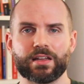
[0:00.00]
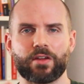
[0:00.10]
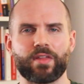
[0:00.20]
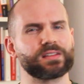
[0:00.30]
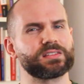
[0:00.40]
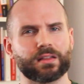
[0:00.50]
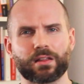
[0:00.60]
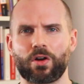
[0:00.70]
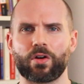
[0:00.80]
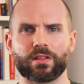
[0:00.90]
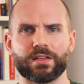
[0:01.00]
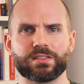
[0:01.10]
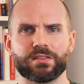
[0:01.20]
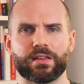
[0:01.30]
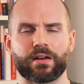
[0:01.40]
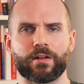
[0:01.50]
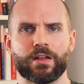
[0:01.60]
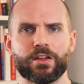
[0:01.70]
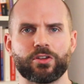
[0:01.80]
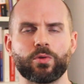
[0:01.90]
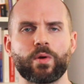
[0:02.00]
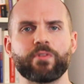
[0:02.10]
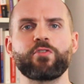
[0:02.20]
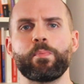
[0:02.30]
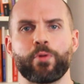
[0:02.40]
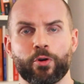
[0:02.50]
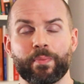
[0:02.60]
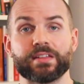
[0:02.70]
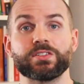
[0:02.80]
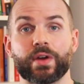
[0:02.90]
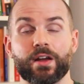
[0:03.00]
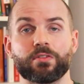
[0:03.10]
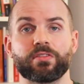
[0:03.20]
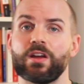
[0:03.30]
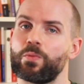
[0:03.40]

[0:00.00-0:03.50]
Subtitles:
Now that's still a correlation there. When we've got poor mental health,